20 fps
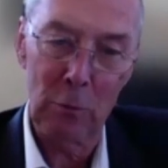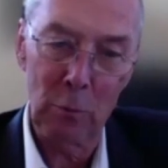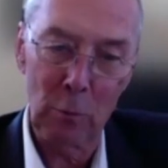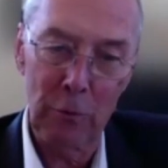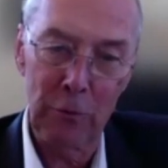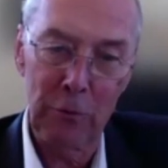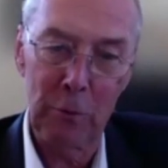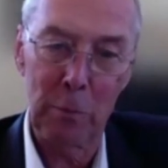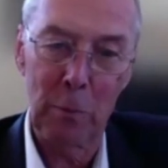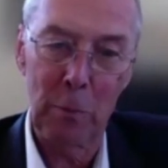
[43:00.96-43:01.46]

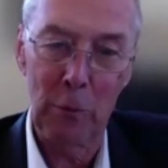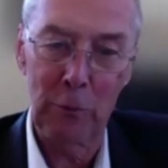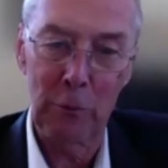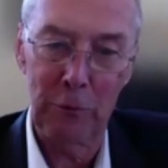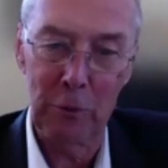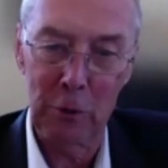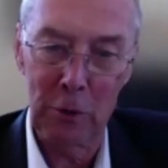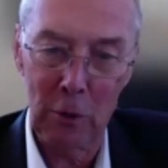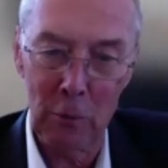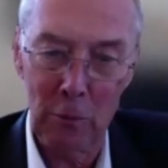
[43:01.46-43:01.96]
was supposed to
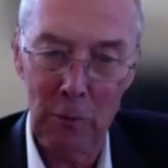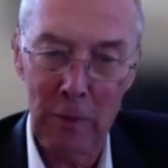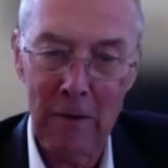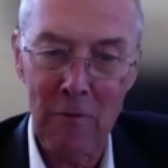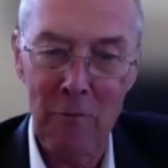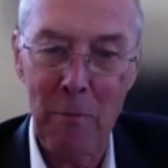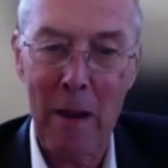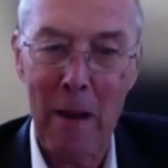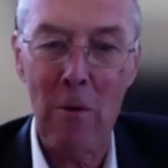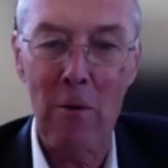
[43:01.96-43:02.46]
do.
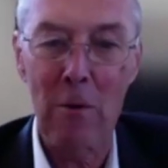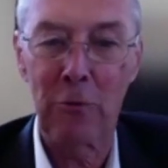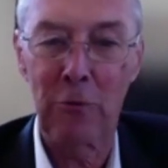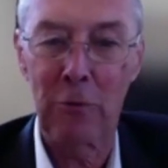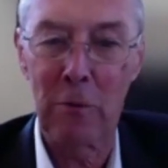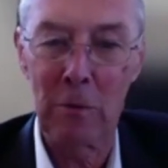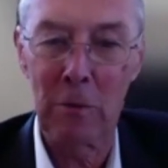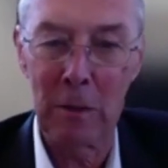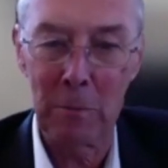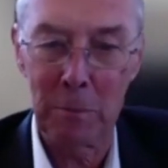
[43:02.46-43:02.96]
They've
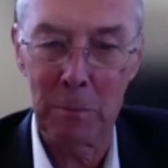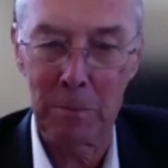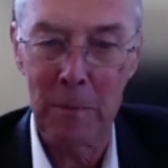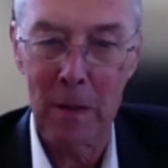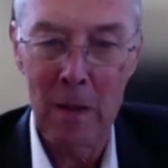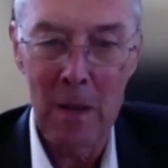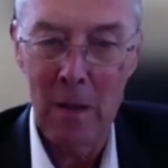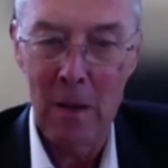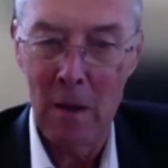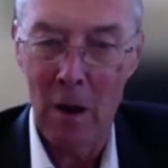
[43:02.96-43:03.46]
parachuted
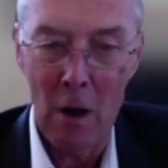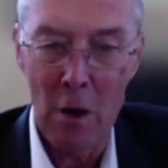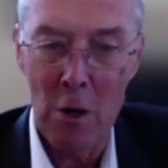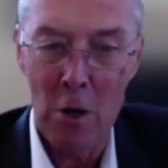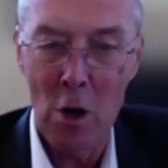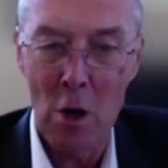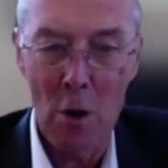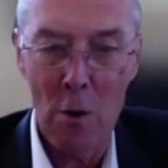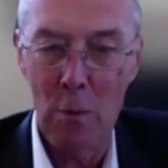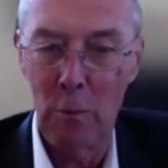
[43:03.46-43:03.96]

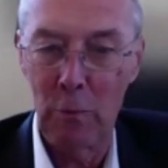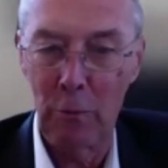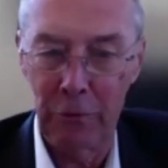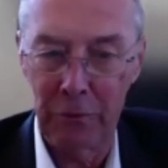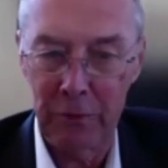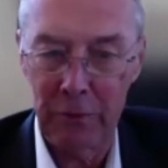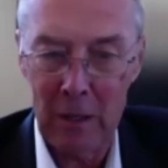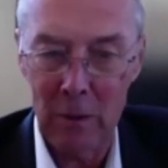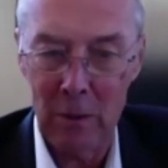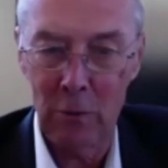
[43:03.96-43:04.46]

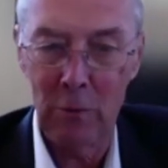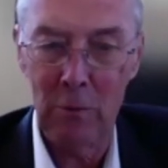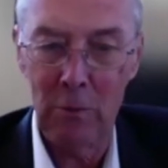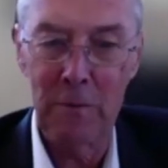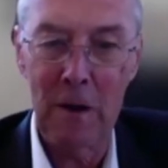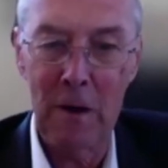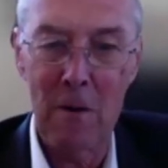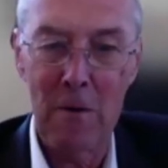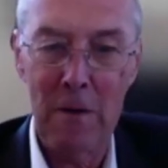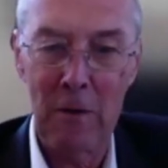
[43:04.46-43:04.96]
unknowns into
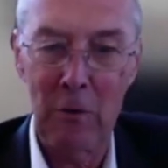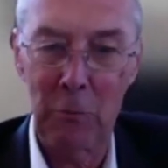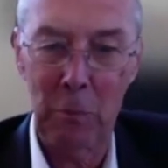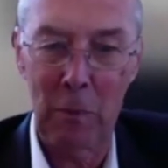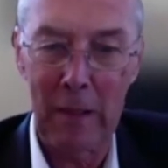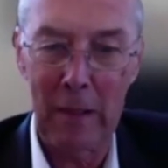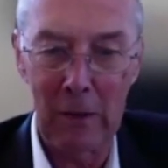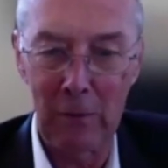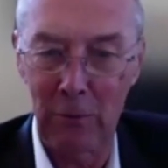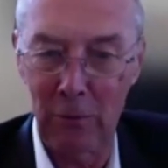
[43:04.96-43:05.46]
various
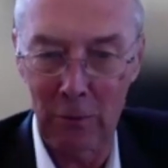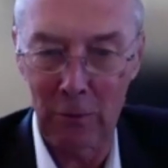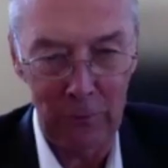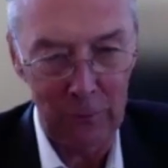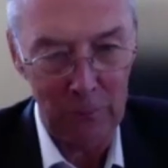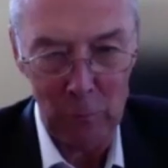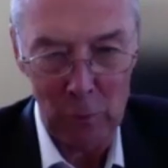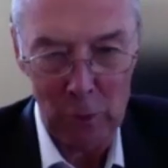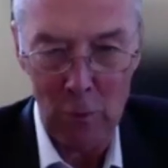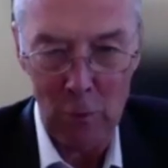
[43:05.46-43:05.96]

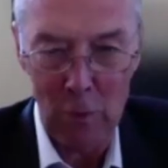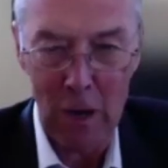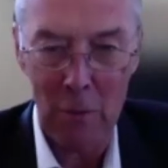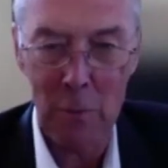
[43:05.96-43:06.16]
places. You got